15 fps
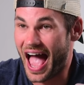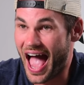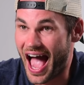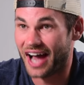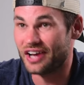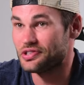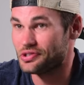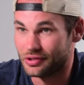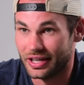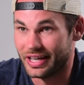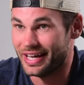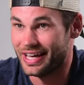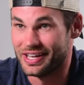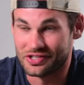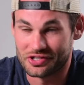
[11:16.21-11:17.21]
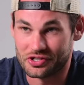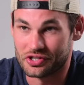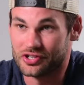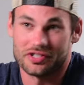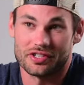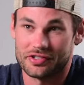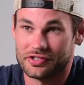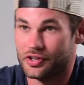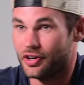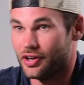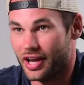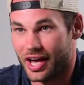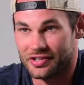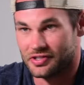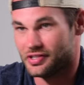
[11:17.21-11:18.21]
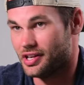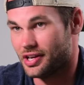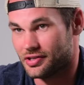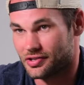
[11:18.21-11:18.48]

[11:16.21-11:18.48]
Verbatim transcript: actually is just as good as a D